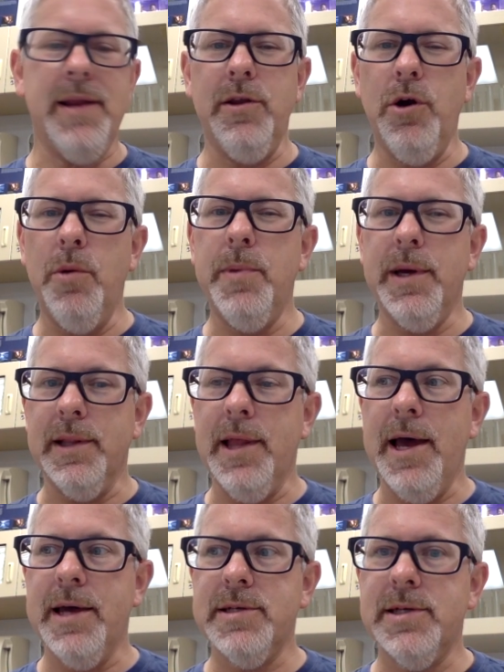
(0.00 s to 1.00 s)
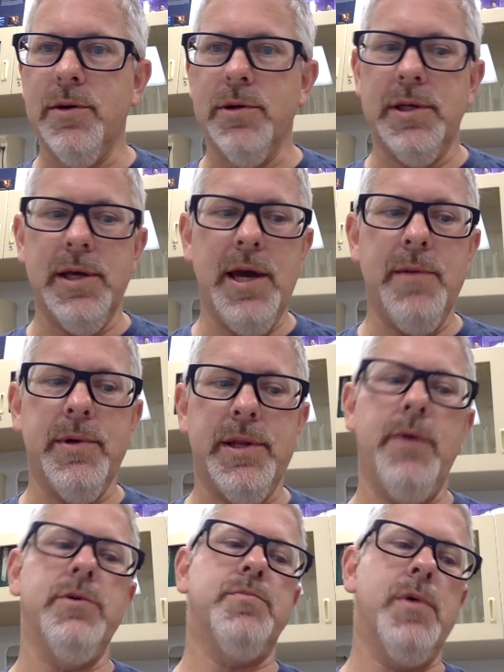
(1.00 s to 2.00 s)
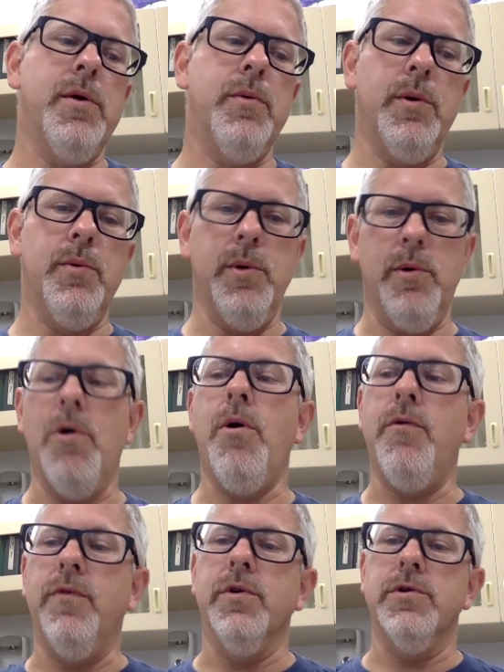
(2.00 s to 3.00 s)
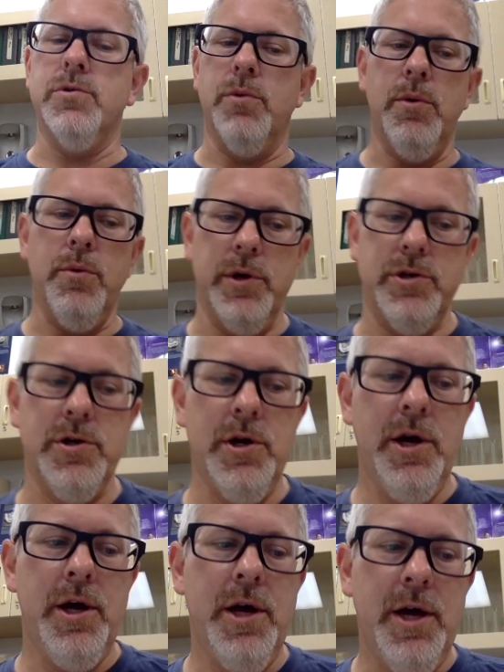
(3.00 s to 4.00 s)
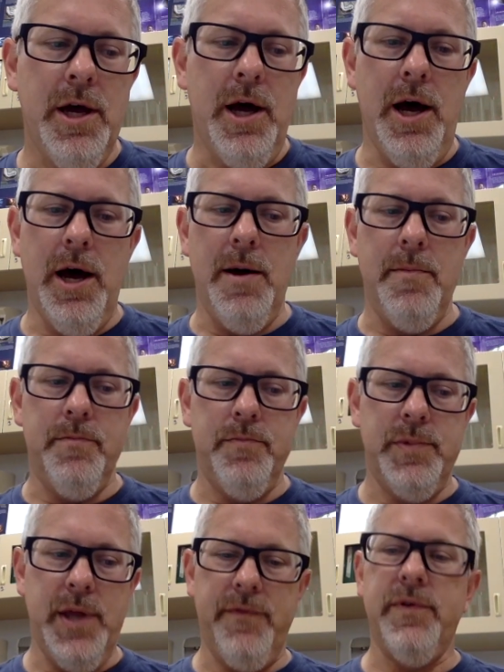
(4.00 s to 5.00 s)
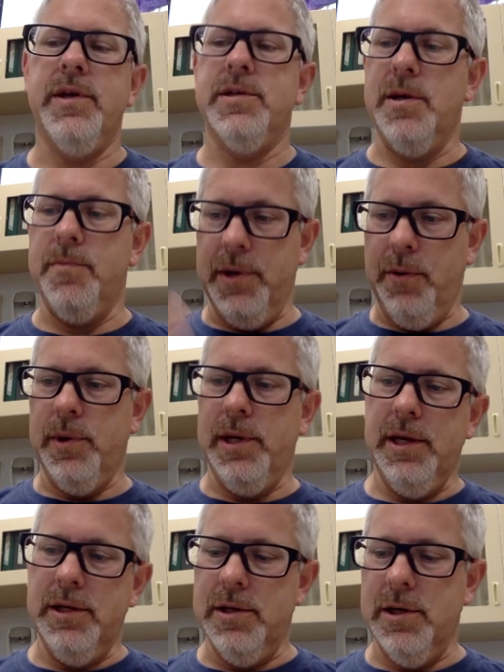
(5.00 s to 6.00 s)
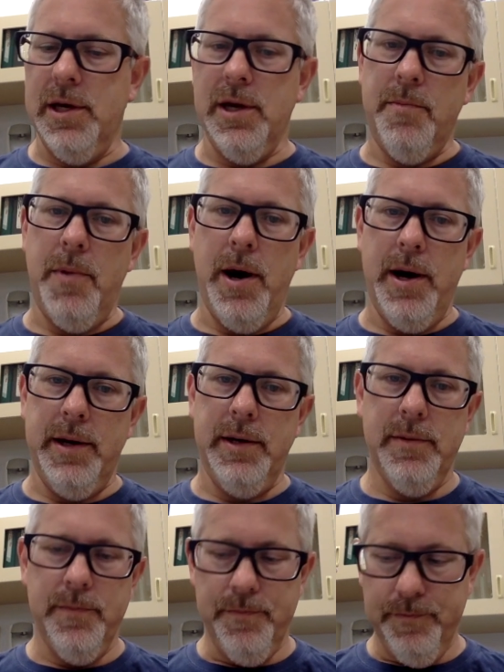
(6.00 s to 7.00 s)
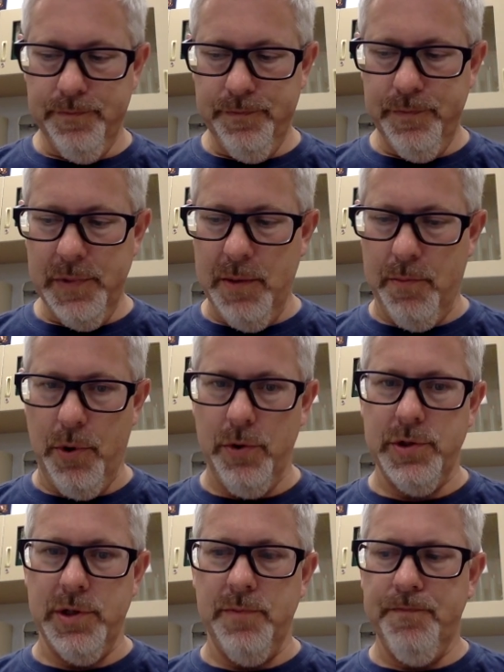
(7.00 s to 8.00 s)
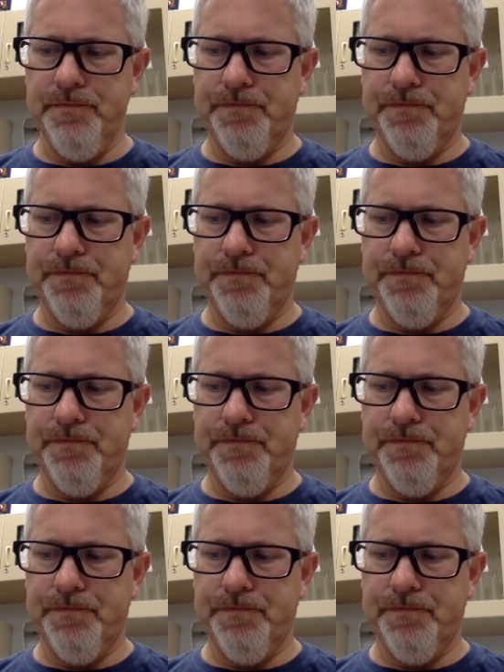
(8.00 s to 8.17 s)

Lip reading: a little bit last year at the end, but that was probably when we were all virtual, which definitely is something we need to hit upon in person.